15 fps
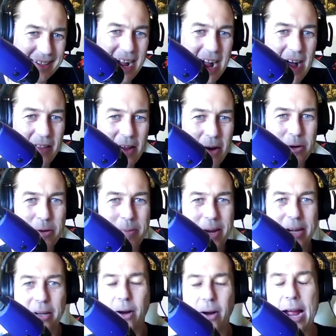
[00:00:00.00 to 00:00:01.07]
That would have
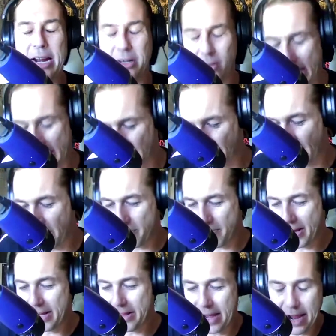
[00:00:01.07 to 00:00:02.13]
been a great show to
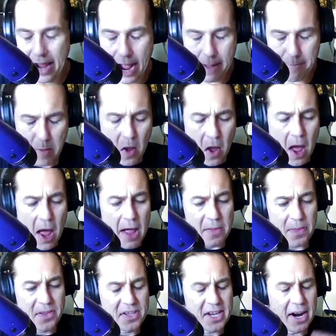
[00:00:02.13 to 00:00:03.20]
be there.
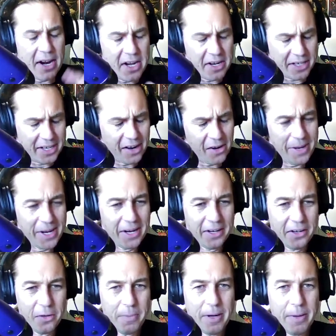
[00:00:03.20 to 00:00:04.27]
Can you tell me a
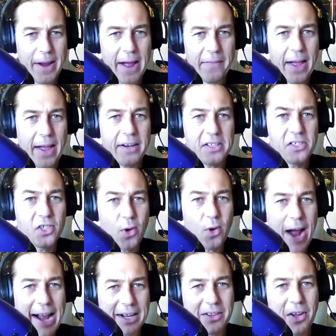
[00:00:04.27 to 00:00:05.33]
little bit about that
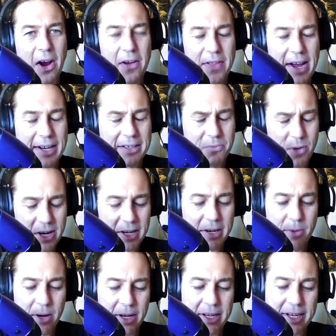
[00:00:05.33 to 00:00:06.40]
track, though? That
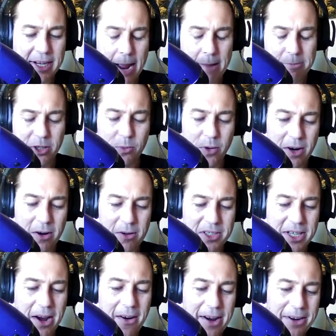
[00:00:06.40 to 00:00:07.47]
really captured where I
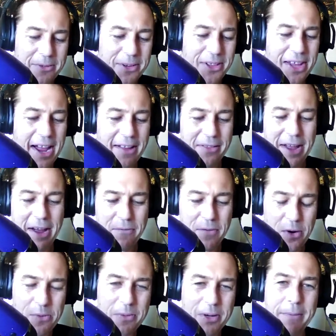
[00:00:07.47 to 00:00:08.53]
was going with that
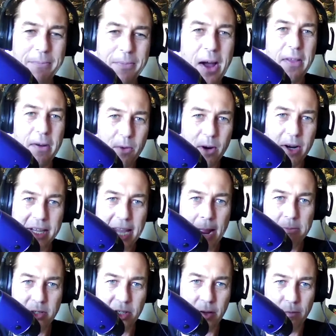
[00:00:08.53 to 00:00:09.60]
film clip, That really
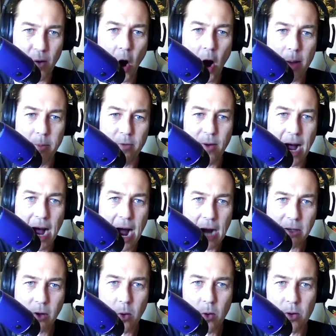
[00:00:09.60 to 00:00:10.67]
captured the vibe of a
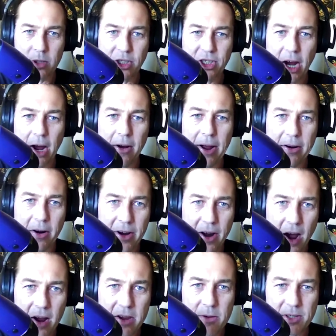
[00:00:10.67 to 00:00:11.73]
hardcore show. And I
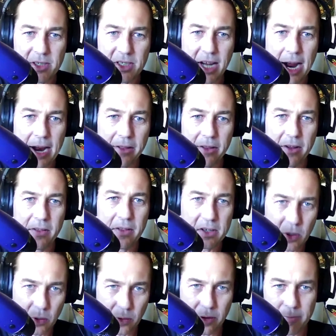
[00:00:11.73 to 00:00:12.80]
know you were saying that the
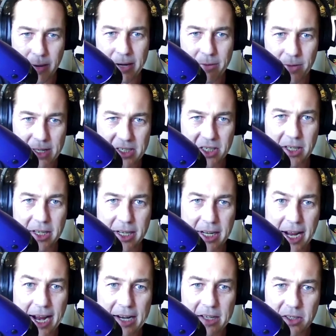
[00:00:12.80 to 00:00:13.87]
tour had been recently
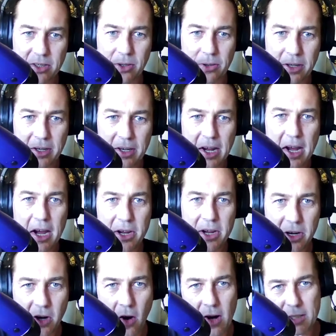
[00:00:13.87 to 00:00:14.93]
cancelled.
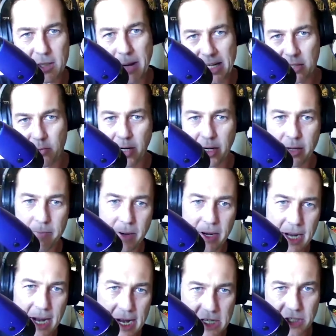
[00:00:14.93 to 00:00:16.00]
You guys must really
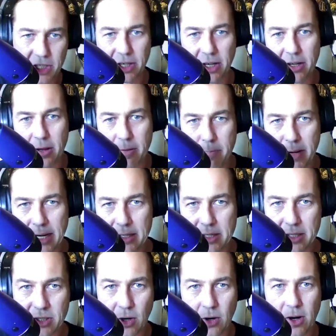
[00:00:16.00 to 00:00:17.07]
be itching at the bit
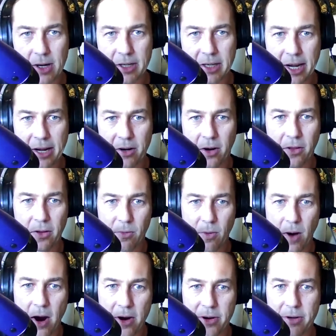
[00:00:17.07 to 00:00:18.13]
to try and get on the
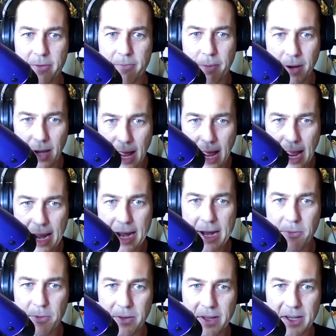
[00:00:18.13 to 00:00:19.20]
road and
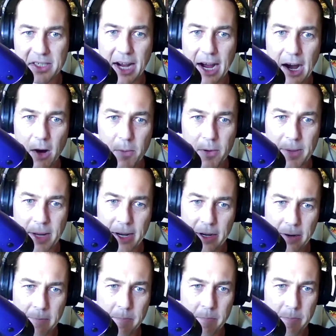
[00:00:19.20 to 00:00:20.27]
play with this album, eh?